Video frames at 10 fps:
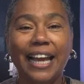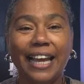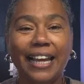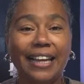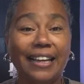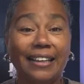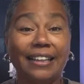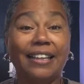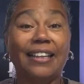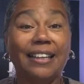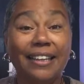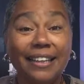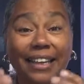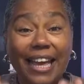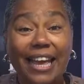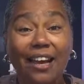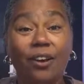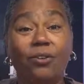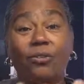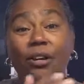And
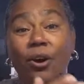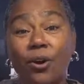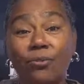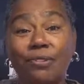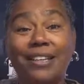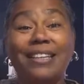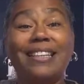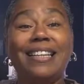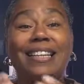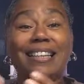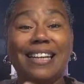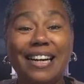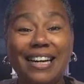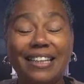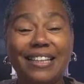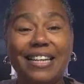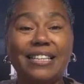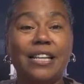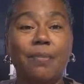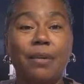now COVID, the
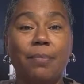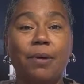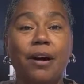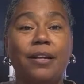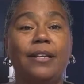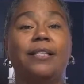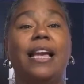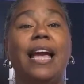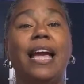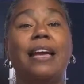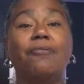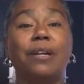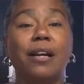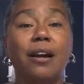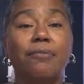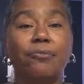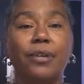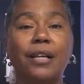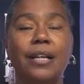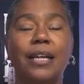holidays coming upon us, and
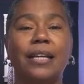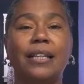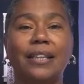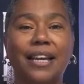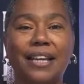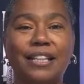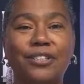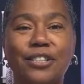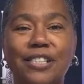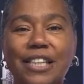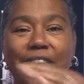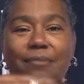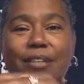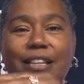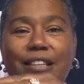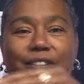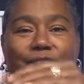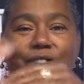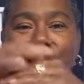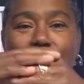recovery. Like, it just seems like
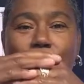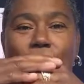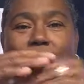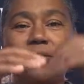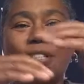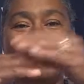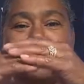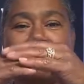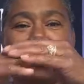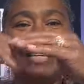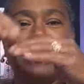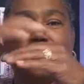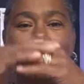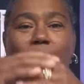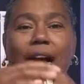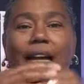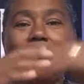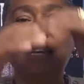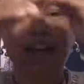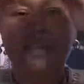there's just a mountain of things
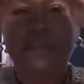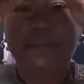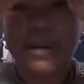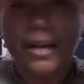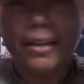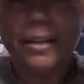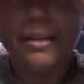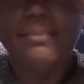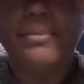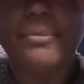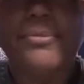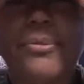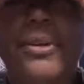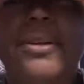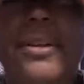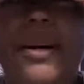piling up, and before you